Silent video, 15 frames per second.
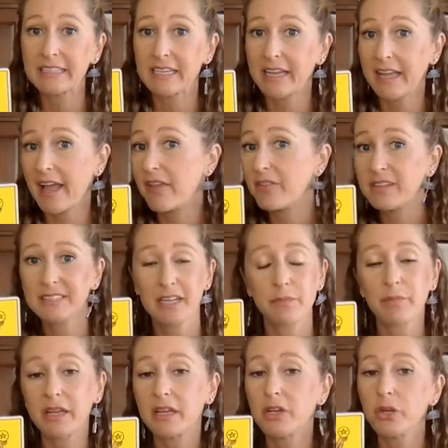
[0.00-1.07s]
And again, this can
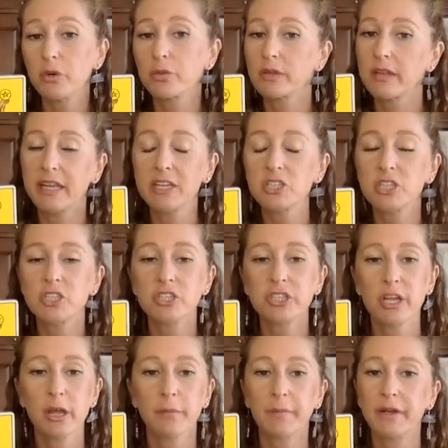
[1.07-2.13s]
be a new
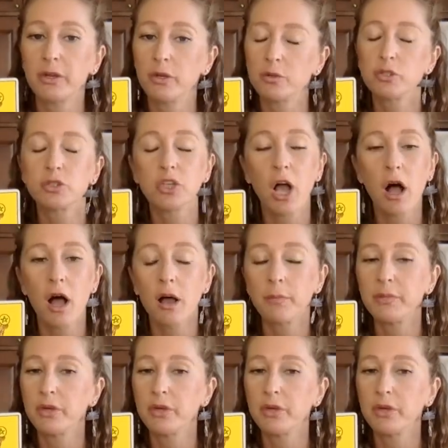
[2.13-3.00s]
relationship, a new job,